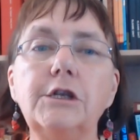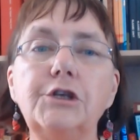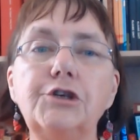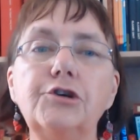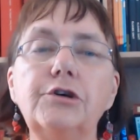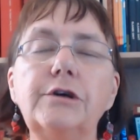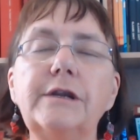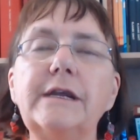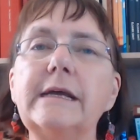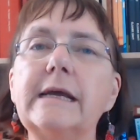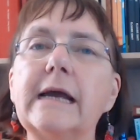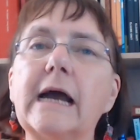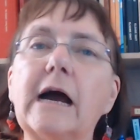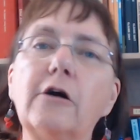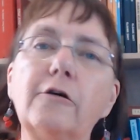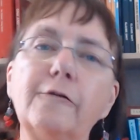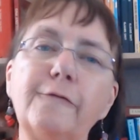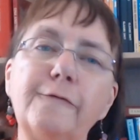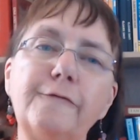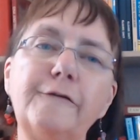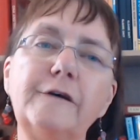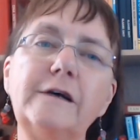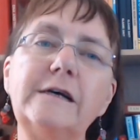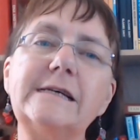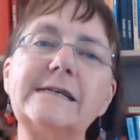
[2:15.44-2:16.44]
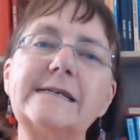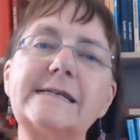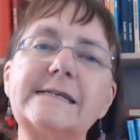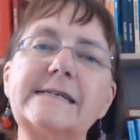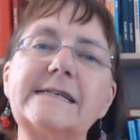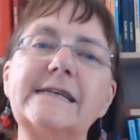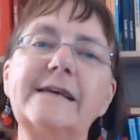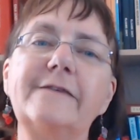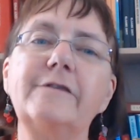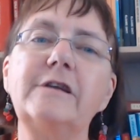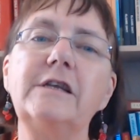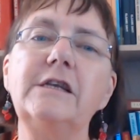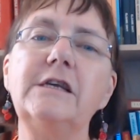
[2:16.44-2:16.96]
During our first
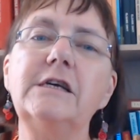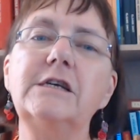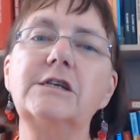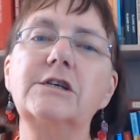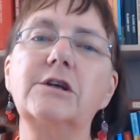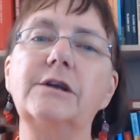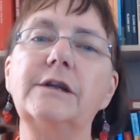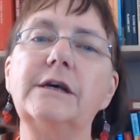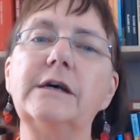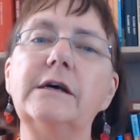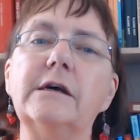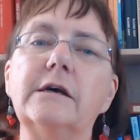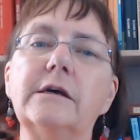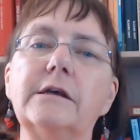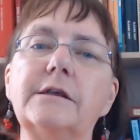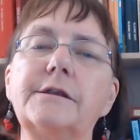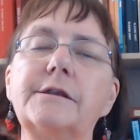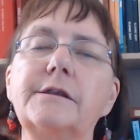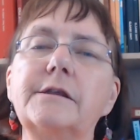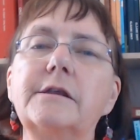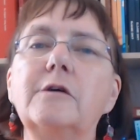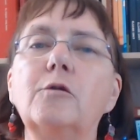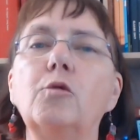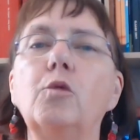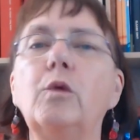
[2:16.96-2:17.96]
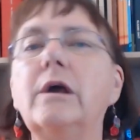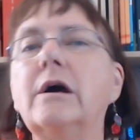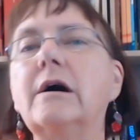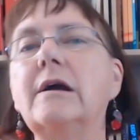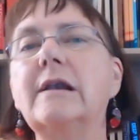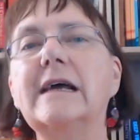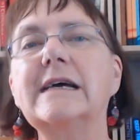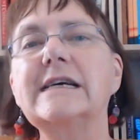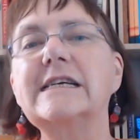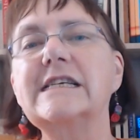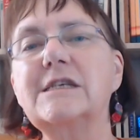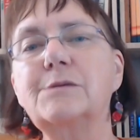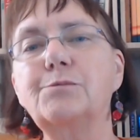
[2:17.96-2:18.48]
7 years on earth, we are
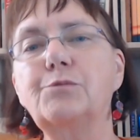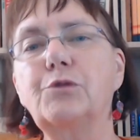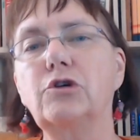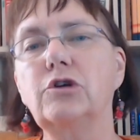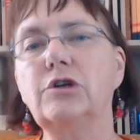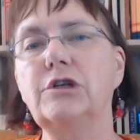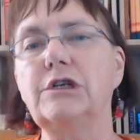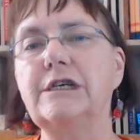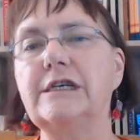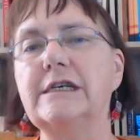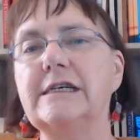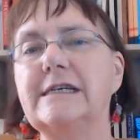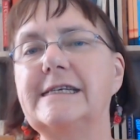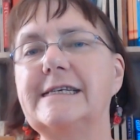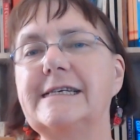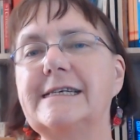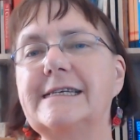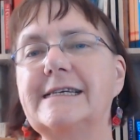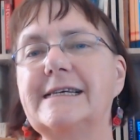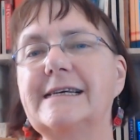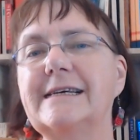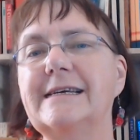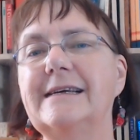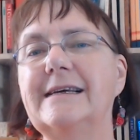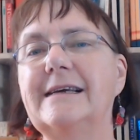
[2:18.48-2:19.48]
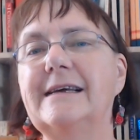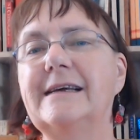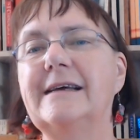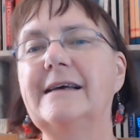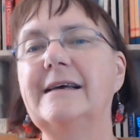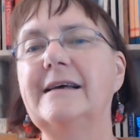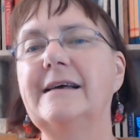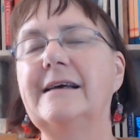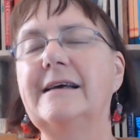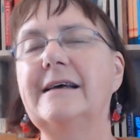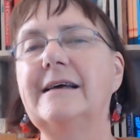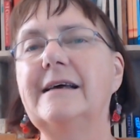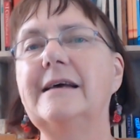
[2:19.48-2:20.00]
like sponges.
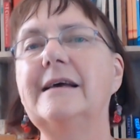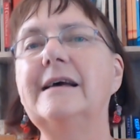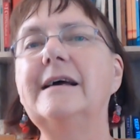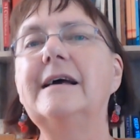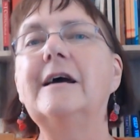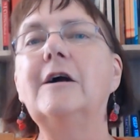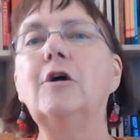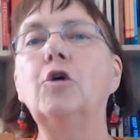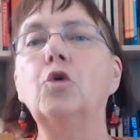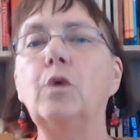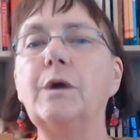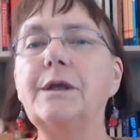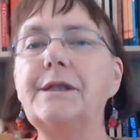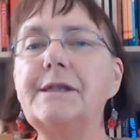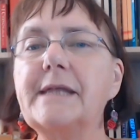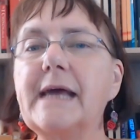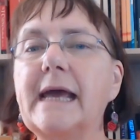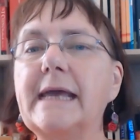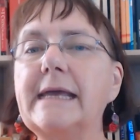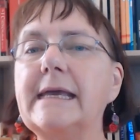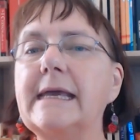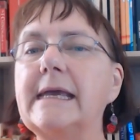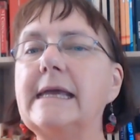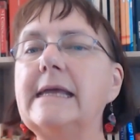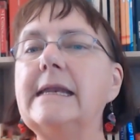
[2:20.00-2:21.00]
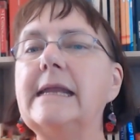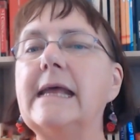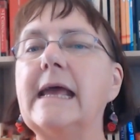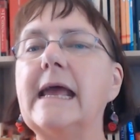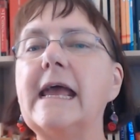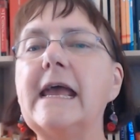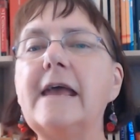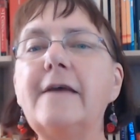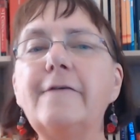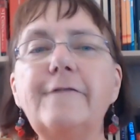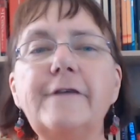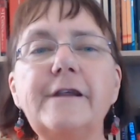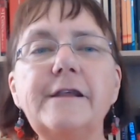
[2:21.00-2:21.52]
We take in
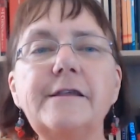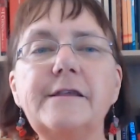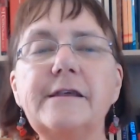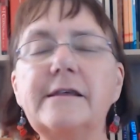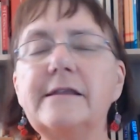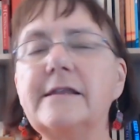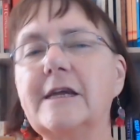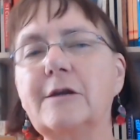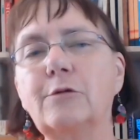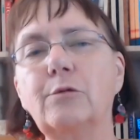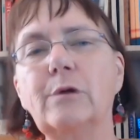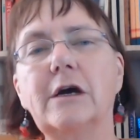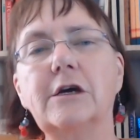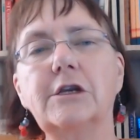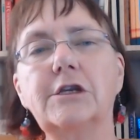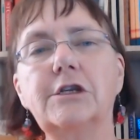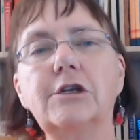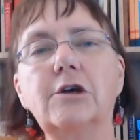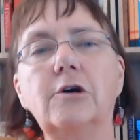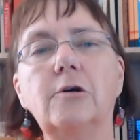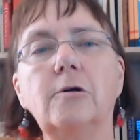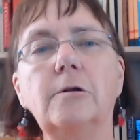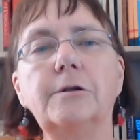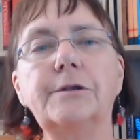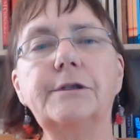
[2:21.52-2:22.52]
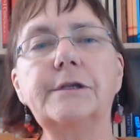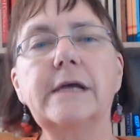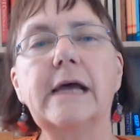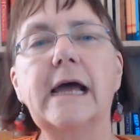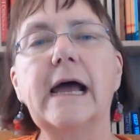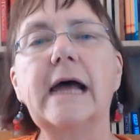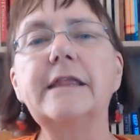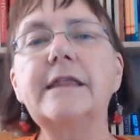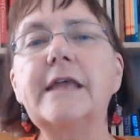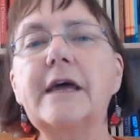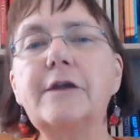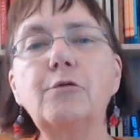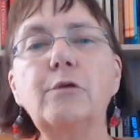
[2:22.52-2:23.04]
everything that we are told
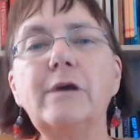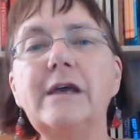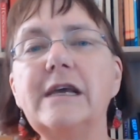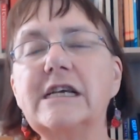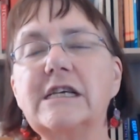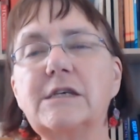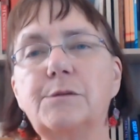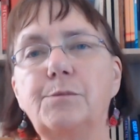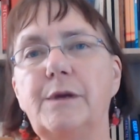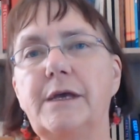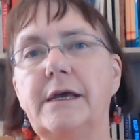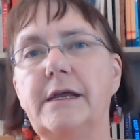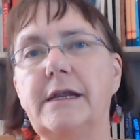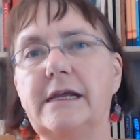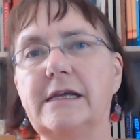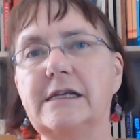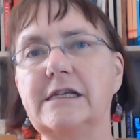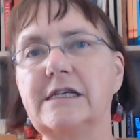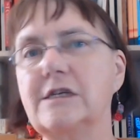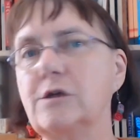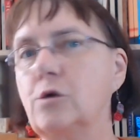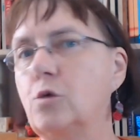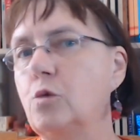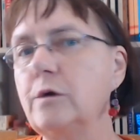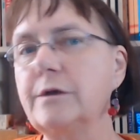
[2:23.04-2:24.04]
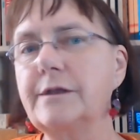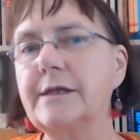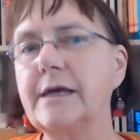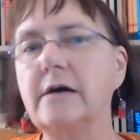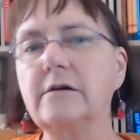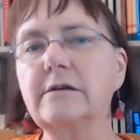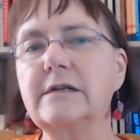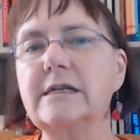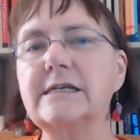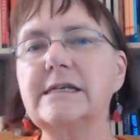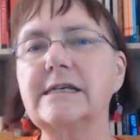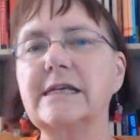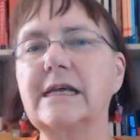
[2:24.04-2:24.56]
and that we experience
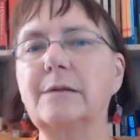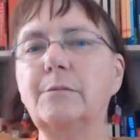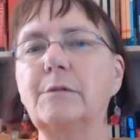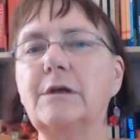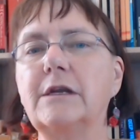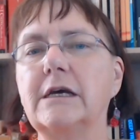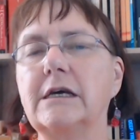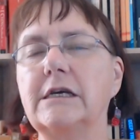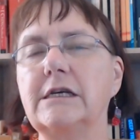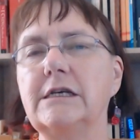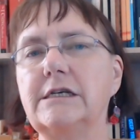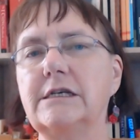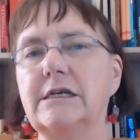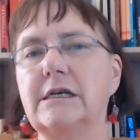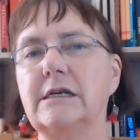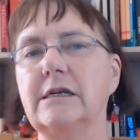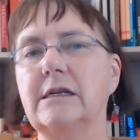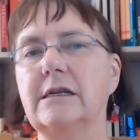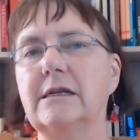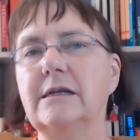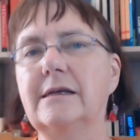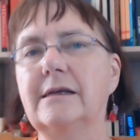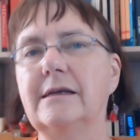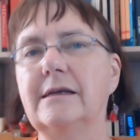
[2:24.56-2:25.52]
without discrimination.